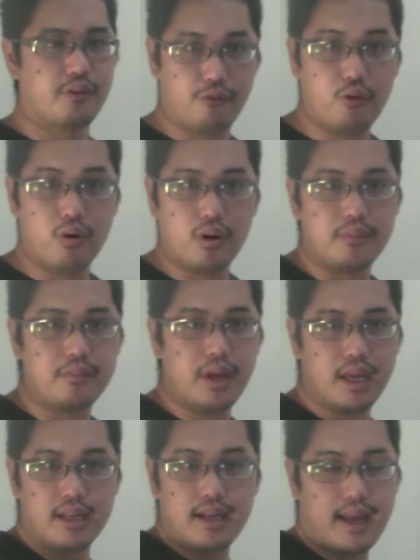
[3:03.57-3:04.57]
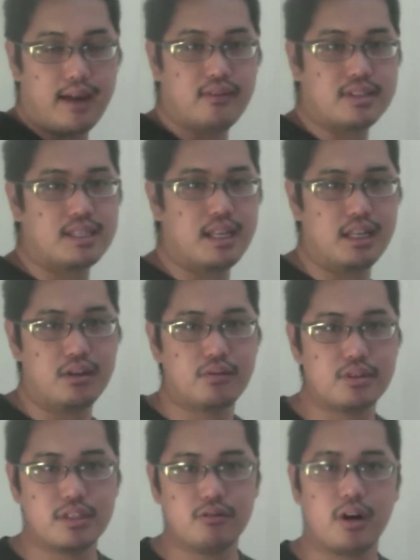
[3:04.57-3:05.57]
form, and I have it set
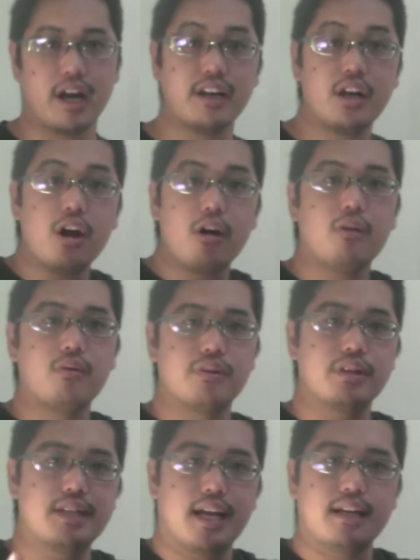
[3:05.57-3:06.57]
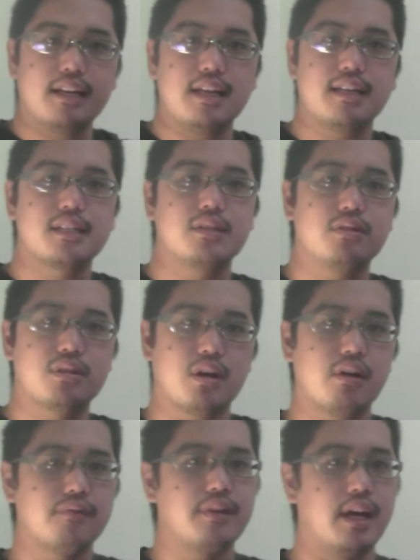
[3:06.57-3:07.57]
equal to 0. I know the techniques to
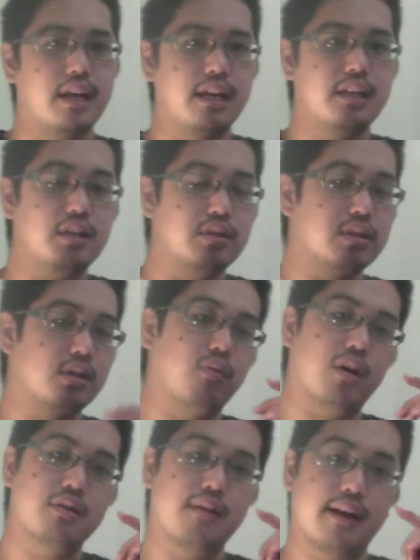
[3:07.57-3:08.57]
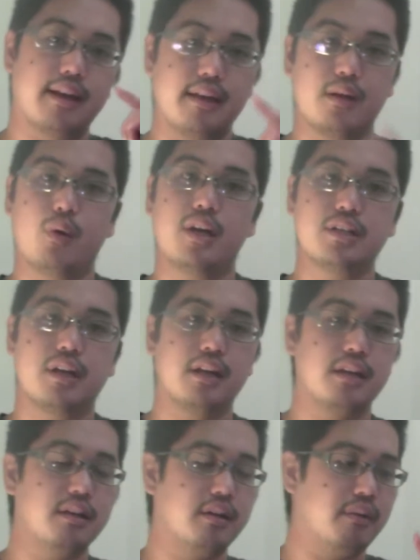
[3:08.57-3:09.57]
solve that. I can use the quadratic equation,
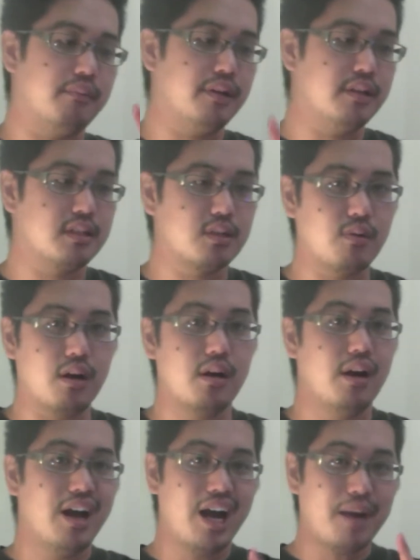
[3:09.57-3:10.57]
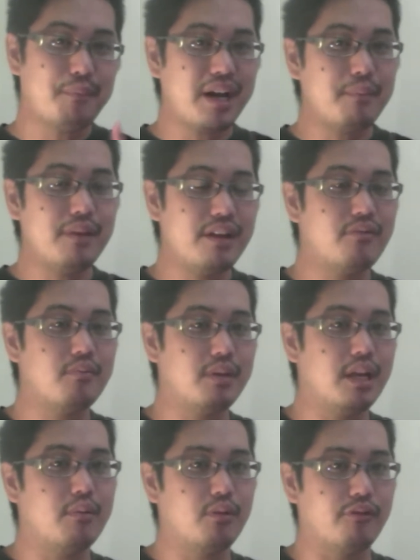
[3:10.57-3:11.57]
I can complete the square. I might even
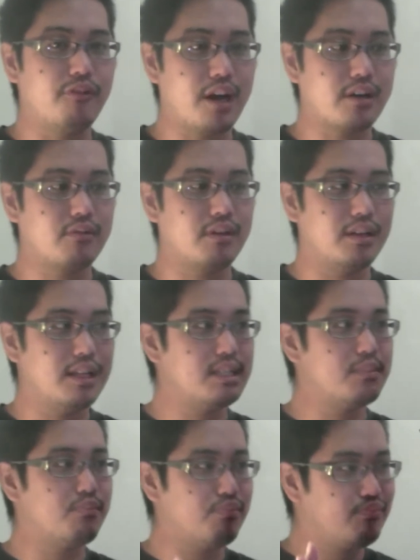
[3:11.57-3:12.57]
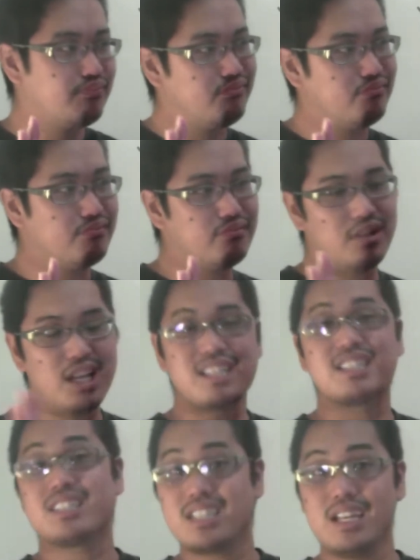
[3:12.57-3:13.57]
be able to factor it. Let's
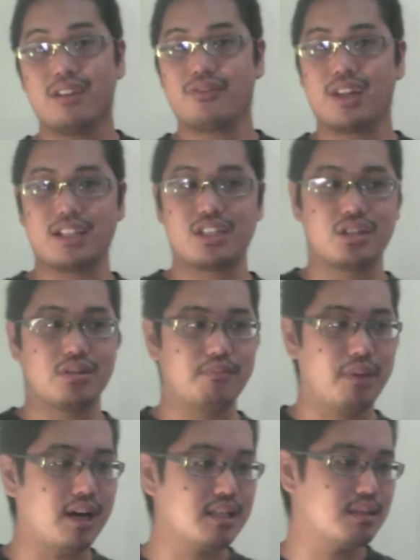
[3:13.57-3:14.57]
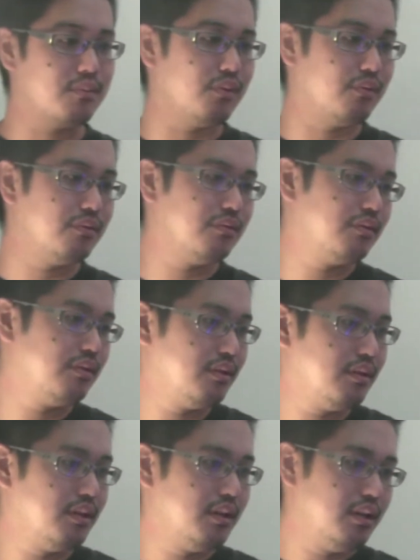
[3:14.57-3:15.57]
see if that's possible.
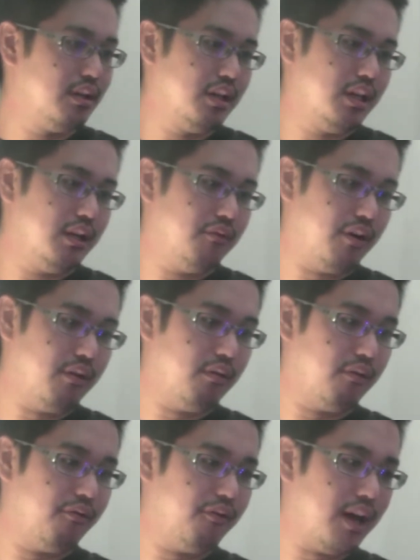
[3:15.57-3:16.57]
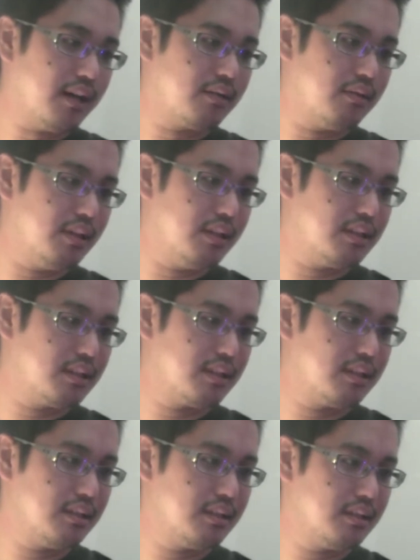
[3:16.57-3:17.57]
If I were to factor
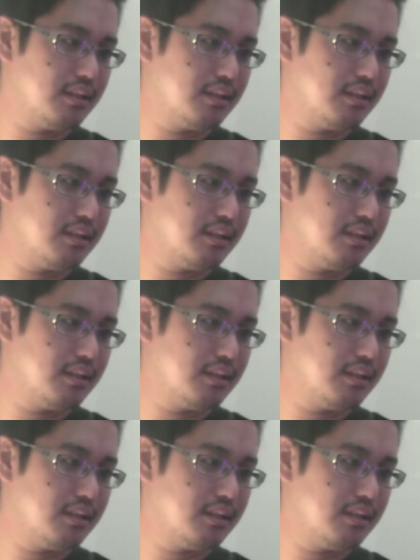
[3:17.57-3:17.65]
this,